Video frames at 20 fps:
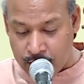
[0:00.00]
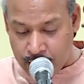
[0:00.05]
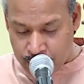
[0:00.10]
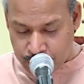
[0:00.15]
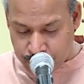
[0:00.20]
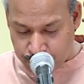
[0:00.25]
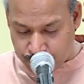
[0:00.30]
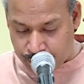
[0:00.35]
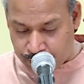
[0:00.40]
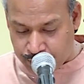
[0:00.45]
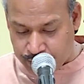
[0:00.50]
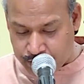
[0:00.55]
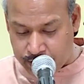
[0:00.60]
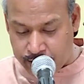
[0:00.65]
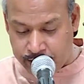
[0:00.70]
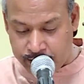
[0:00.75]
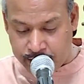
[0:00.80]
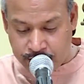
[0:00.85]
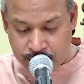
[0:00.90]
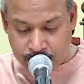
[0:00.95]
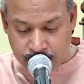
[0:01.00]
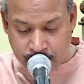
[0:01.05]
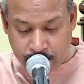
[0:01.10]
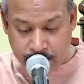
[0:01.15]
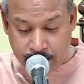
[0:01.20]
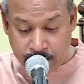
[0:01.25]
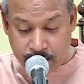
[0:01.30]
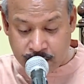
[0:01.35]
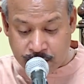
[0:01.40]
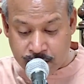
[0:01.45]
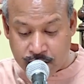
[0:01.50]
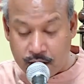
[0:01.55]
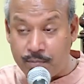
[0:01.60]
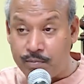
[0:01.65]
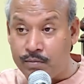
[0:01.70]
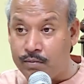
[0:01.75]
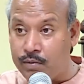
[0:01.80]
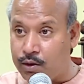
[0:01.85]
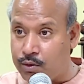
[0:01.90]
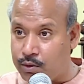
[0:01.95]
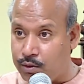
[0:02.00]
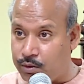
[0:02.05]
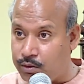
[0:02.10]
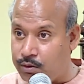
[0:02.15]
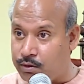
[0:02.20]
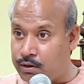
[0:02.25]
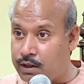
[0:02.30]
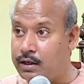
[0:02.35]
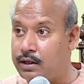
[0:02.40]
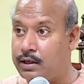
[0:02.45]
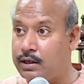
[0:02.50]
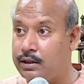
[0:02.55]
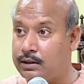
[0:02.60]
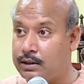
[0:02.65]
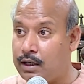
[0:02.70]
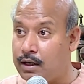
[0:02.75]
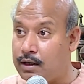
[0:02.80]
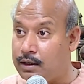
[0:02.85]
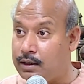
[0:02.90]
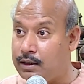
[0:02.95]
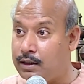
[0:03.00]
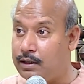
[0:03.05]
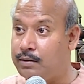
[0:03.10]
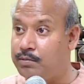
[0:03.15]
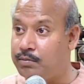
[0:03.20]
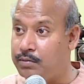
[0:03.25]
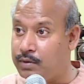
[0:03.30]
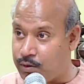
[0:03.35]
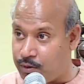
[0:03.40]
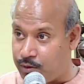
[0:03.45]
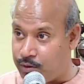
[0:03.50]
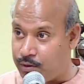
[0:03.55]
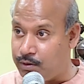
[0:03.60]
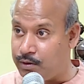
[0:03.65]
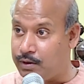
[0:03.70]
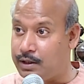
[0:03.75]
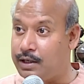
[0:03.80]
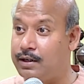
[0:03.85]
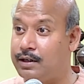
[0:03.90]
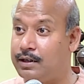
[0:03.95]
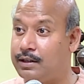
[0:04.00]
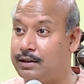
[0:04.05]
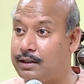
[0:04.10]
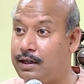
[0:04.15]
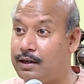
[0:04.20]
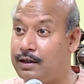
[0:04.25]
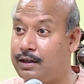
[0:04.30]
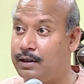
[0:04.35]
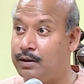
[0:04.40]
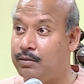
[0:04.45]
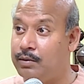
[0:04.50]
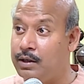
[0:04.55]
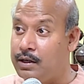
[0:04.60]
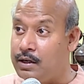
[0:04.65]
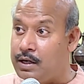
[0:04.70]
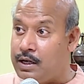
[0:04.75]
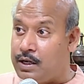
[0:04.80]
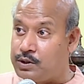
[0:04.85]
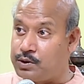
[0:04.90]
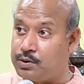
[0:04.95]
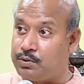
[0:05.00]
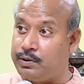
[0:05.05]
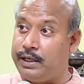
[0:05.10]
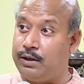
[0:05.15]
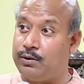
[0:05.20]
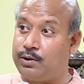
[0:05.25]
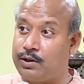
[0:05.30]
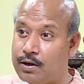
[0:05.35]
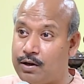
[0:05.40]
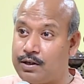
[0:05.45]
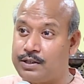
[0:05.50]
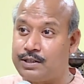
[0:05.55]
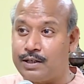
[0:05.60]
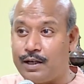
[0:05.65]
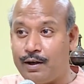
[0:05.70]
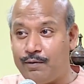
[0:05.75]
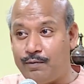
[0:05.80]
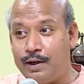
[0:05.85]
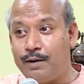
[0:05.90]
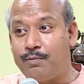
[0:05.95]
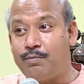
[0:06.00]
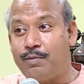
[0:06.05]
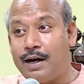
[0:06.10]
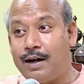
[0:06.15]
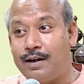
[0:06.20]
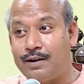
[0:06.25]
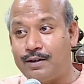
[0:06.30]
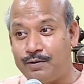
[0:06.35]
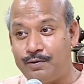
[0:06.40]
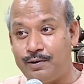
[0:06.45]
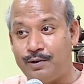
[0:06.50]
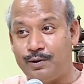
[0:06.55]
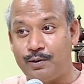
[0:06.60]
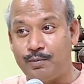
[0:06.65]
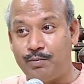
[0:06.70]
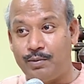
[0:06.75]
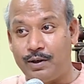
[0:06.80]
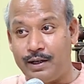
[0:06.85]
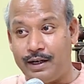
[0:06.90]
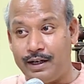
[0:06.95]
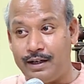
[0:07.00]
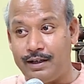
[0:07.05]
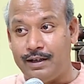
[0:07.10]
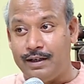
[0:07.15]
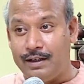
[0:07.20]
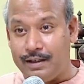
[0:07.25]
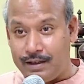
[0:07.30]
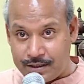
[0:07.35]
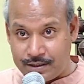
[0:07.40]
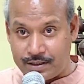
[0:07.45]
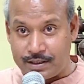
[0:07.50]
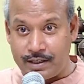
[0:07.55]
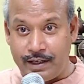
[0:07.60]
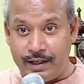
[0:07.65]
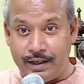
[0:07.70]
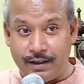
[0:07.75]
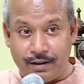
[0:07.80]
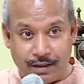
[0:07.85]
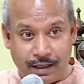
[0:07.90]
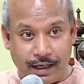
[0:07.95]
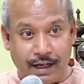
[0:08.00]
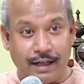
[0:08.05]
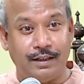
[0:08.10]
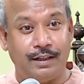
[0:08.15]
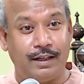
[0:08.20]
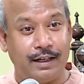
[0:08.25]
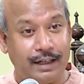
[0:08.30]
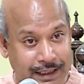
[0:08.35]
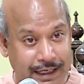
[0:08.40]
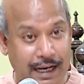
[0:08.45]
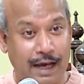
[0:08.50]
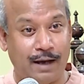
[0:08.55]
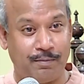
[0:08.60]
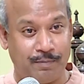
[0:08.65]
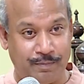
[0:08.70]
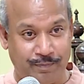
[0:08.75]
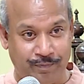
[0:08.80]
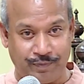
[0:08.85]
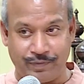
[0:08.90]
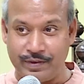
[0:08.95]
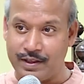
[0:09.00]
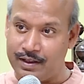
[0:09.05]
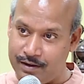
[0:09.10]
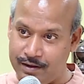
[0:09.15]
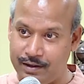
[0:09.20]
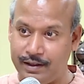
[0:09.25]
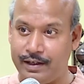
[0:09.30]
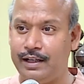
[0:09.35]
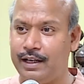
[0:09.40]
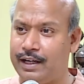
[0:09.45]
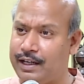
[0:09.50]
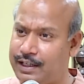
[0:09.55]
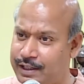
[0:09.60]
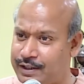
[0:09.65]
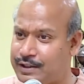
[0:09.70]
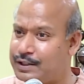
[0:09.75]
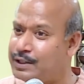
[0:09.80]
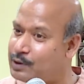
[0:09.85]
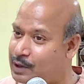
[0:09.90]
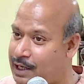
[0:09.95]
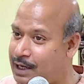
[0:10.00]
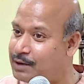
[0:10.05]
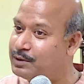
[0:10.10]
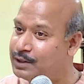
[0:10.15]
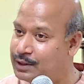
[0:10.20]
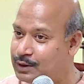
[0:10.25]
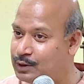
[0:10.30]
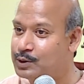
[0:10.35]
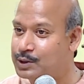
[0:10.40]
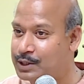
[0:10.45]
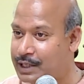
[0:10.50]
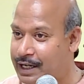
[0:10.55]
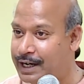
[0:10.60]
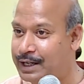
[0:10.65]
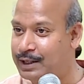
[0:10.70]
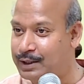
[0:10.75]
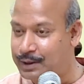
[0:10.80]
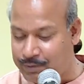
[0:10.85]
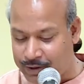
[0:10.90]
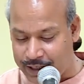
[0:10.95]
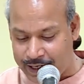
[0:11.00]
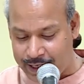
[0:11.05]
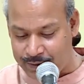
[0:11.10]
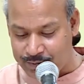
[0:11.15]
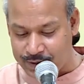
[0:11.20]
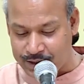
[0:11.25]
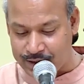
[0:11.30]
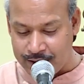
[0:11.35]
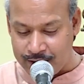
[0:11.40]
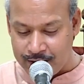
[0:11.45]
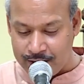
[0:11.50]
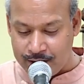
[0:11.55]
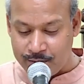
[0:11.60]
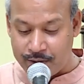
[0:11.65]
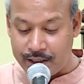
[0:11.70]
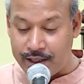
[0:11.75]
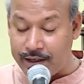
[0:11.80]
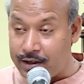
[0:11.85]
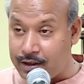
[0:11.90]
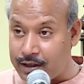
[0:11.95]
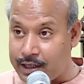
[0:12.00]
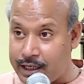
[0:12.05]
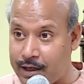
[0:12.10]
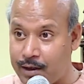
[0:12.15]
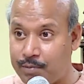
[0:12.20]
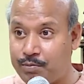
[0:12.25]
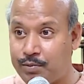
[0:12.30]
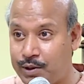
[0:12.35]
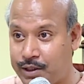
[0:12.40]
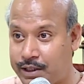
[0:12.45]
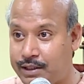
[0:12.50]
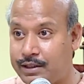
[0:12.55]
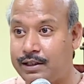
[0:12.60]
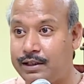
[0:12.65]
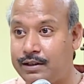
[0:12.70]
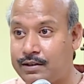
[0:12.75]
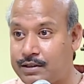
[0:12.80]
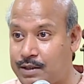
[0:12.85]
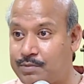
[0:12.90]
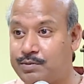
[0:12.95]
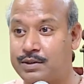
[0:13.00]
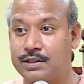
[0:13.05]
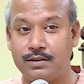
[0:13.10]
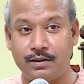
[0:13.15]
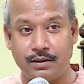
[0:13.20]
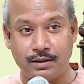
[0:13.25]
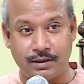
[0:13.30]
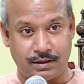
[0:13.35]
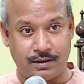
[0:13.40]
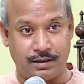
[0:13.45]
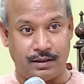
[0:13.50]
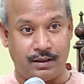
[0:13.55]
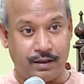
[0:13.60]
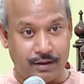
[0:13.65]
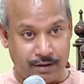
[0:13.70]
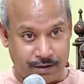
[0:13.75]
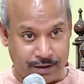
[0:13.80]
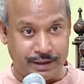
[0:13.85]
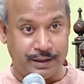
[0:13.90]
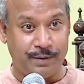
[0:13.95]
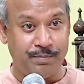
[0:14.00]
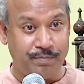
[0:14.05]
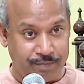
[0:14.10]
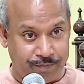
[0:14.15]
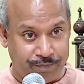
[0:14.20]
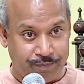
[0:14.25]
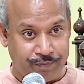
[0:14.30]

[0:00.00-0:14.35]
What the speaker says: sprushanija kesham, kuru karatalam. So you touch every part of your body, say it and then clap. In English you have those kind of rhymes, but here I have put it in Sanskrit rhythm